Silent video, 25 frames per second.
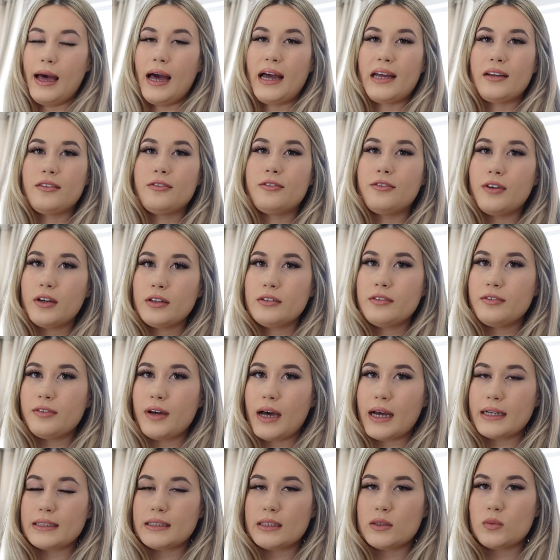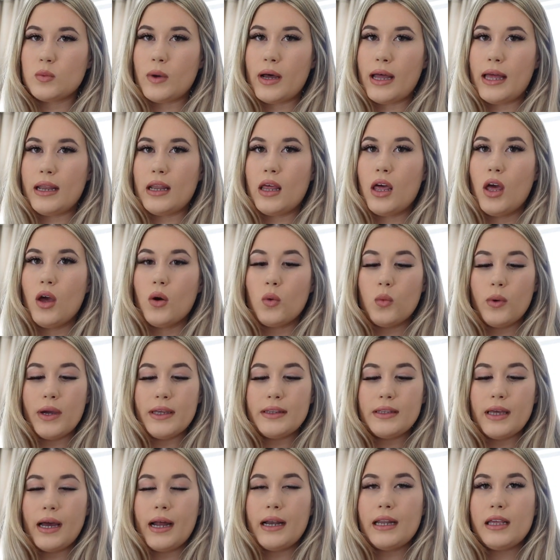And fun fact as well,
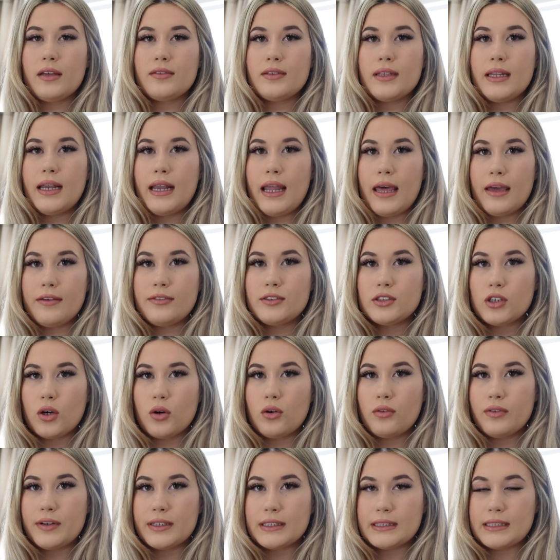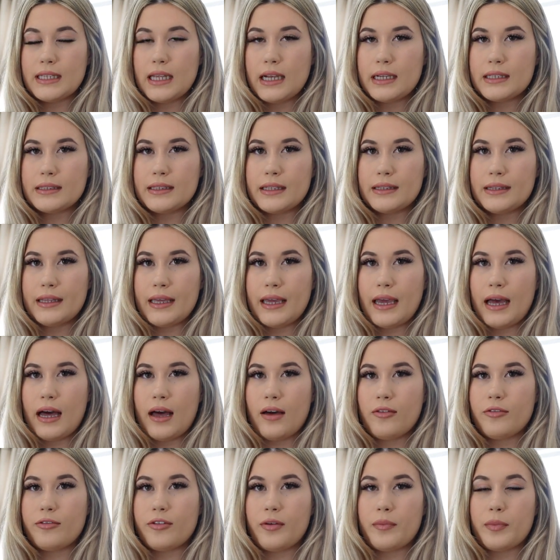with any of the leftover silk that they
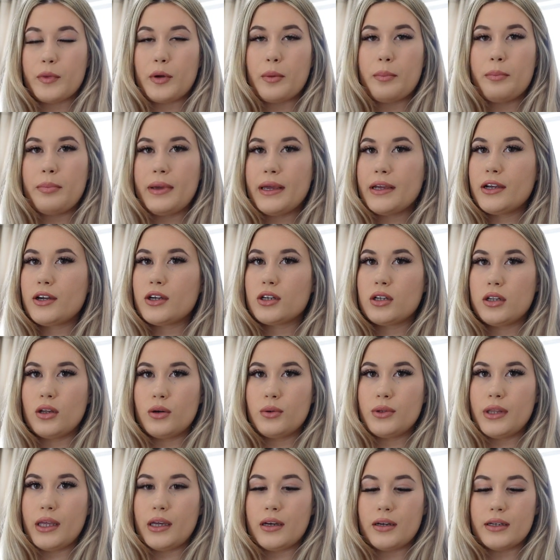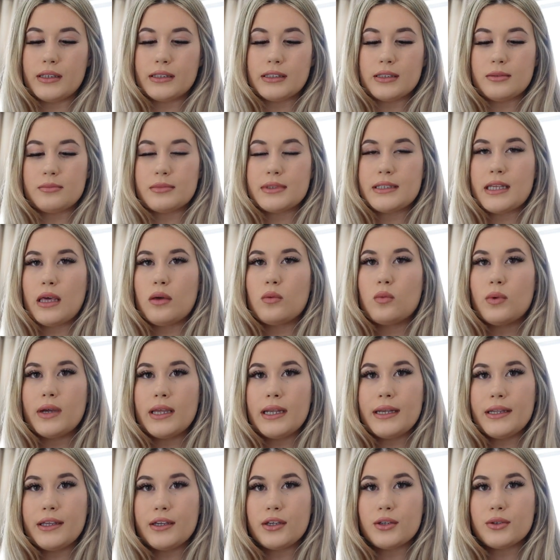have from their bigger clothing items, they
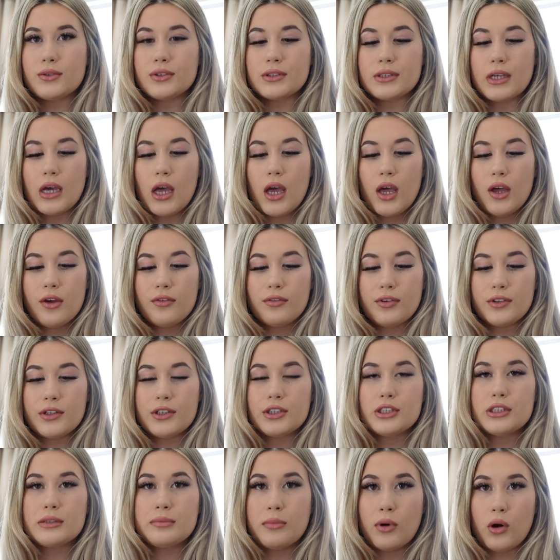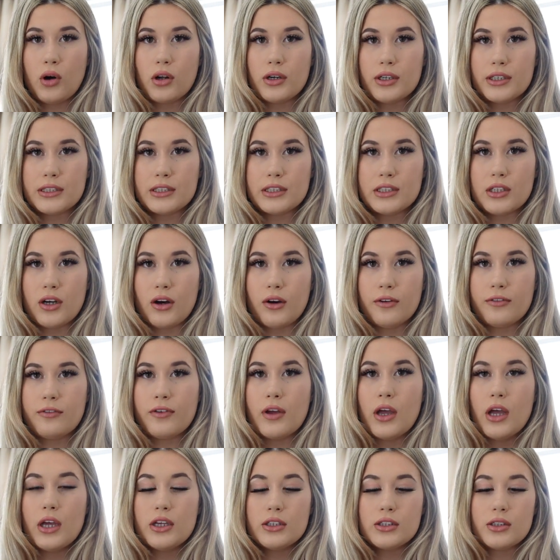will use for their smaller stuff.
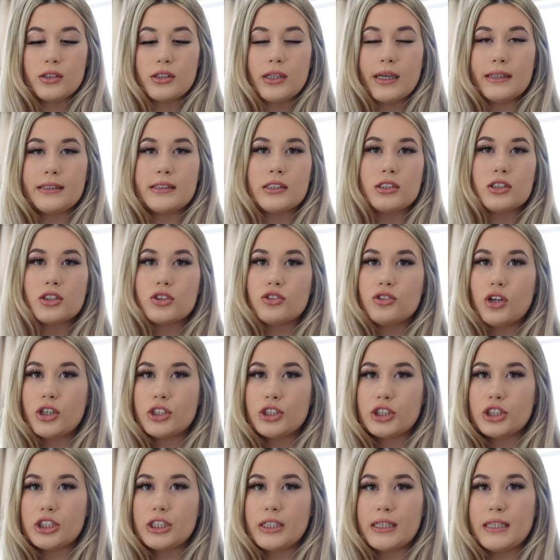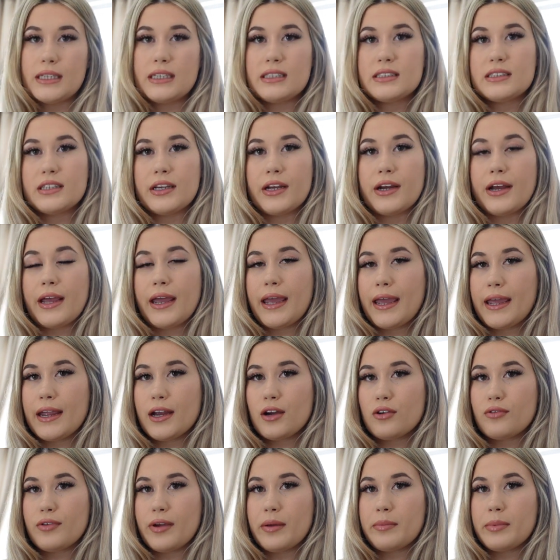So like the scrunchies, their
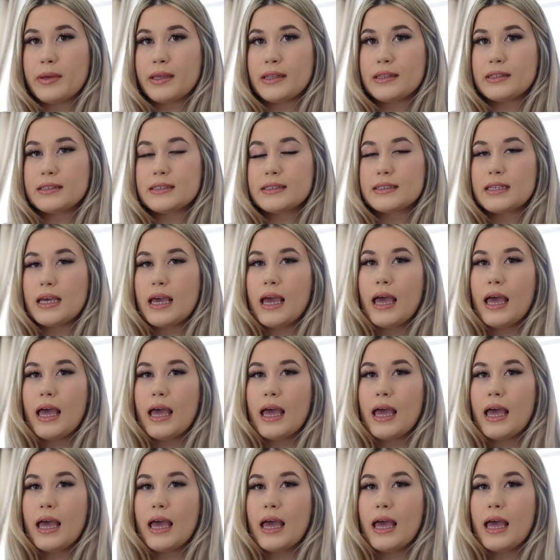hair ribbons,